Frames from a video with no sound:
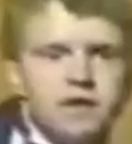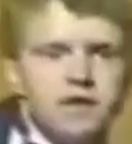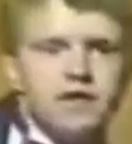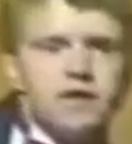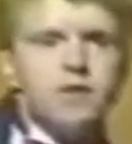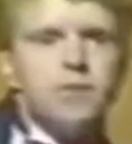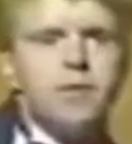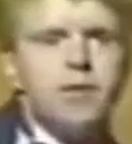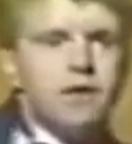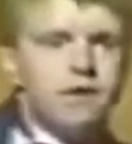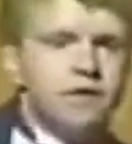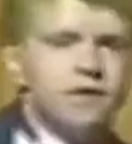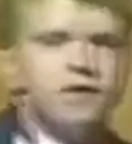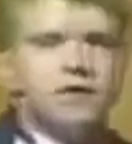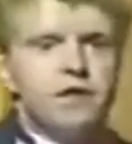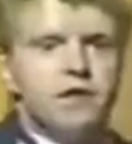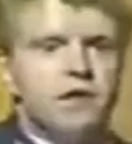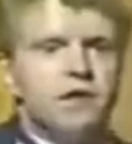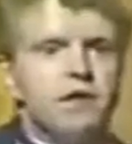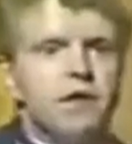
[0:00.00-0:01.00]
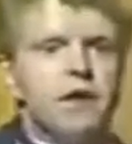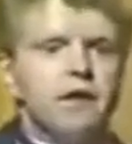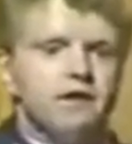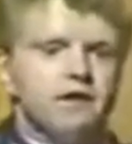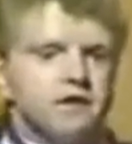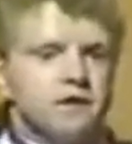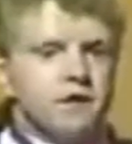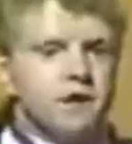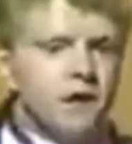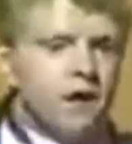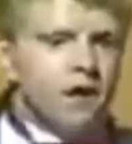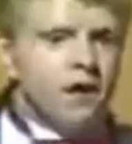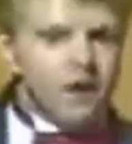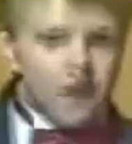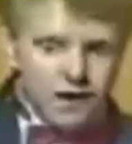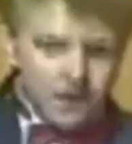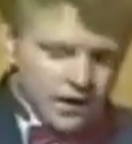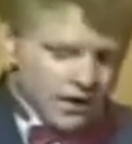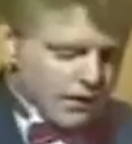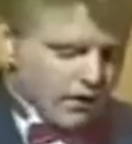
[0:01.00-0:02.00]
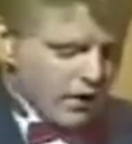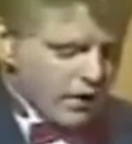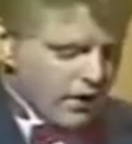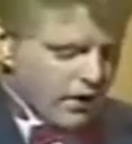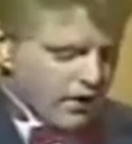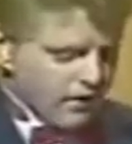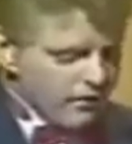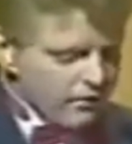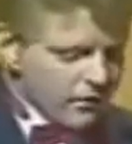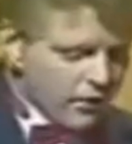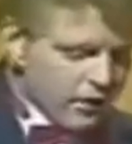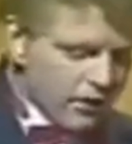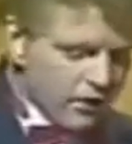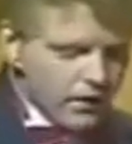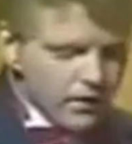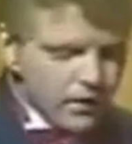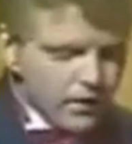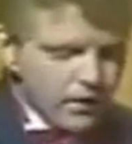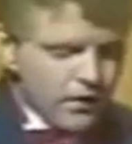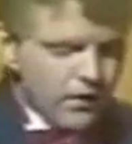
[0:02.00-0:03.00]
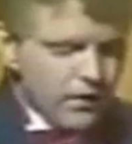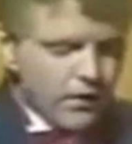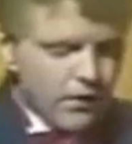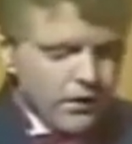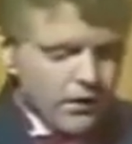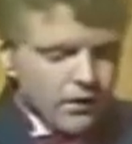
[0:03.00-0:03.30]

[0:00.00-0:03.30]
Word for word: is dis the disappearing cigarette. Here I have